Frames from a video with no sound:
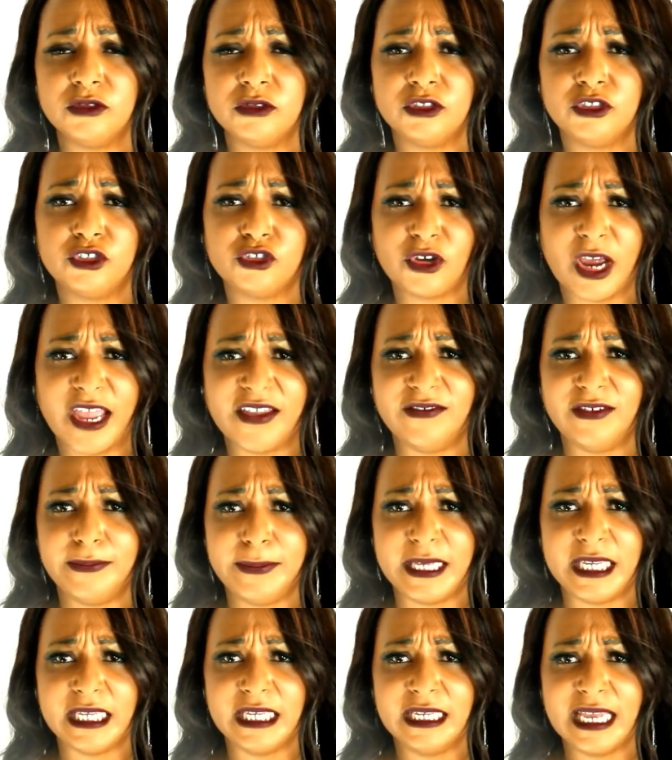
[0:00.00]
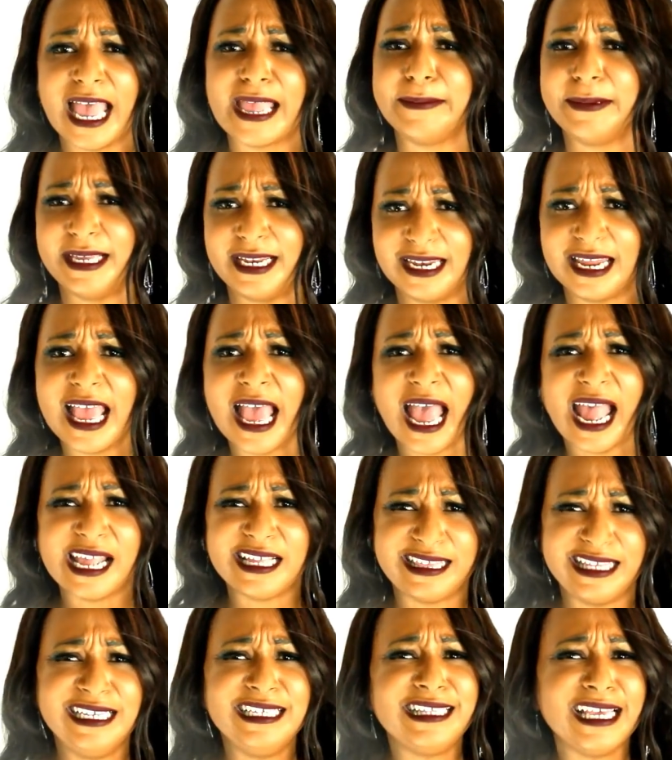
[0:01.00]
strive to be. I mean, I
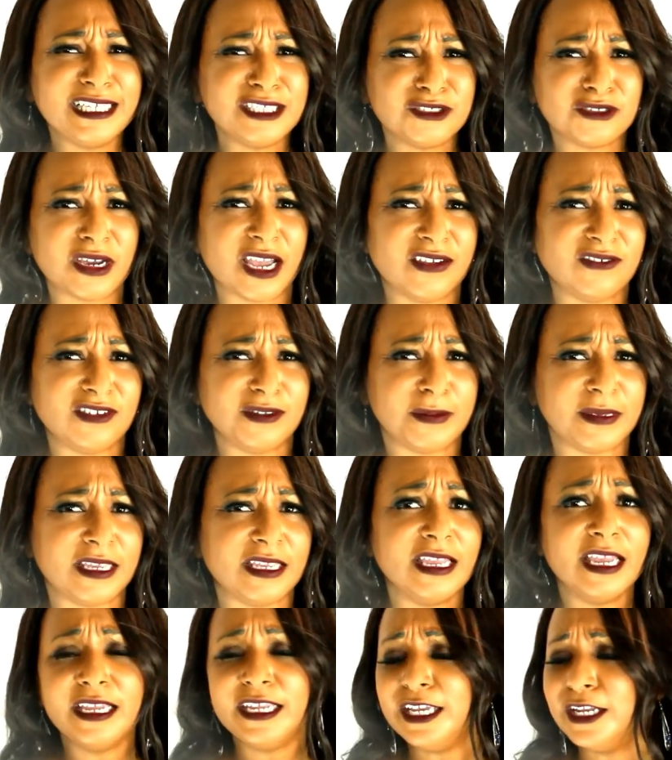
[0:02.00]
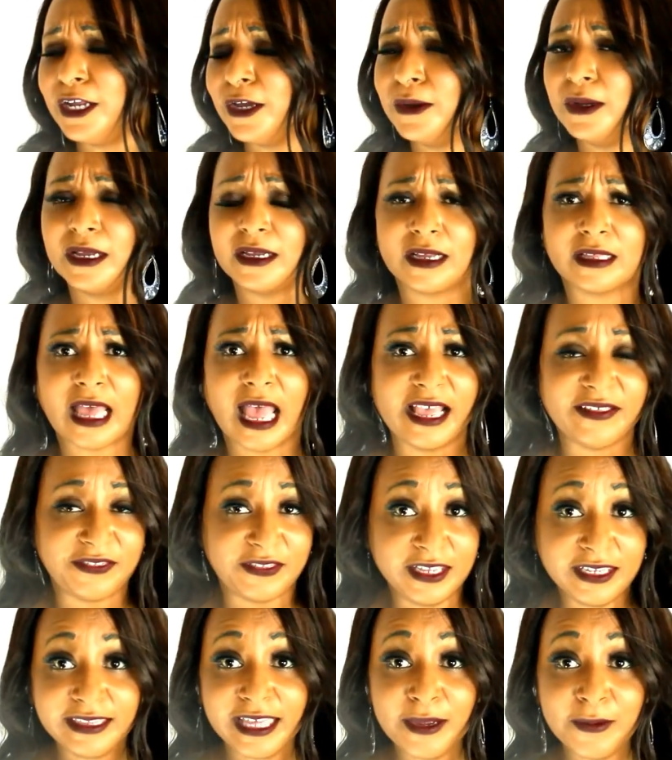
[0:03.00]
think they strive to be, you know, I
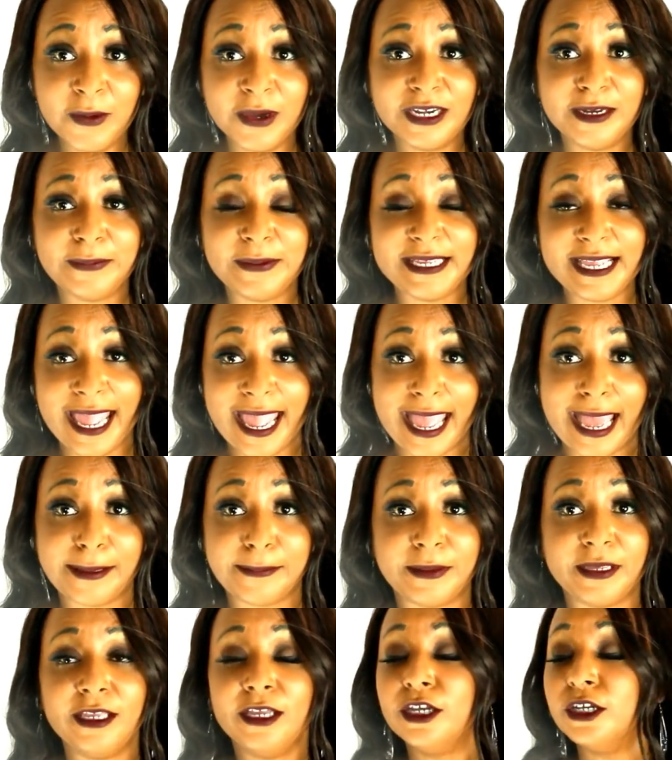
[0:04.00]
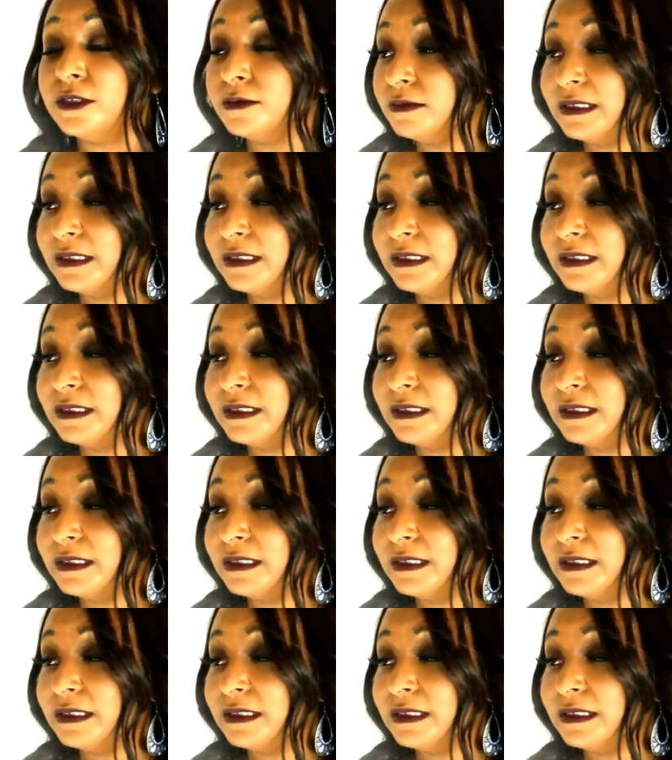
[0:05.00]
think they want to be happy.